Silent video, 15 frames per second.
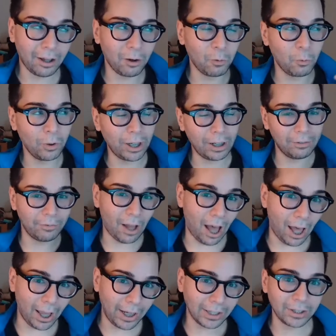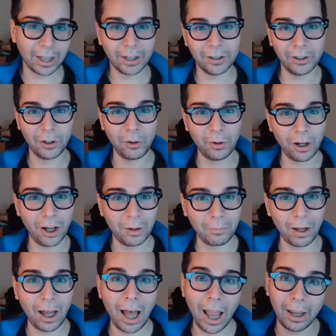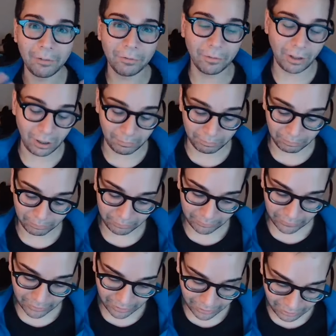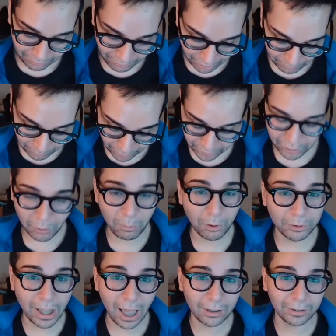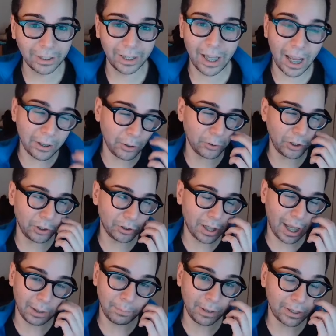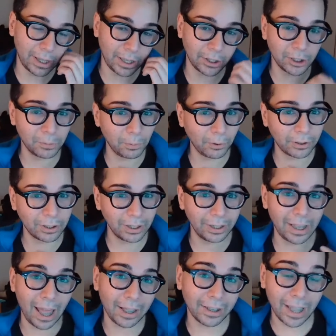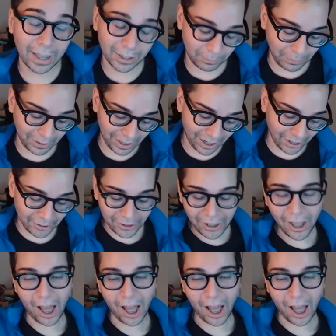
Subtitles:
would advise, like, you know, a high vibrational modality. I usually use guided meditations personally. That gets me there.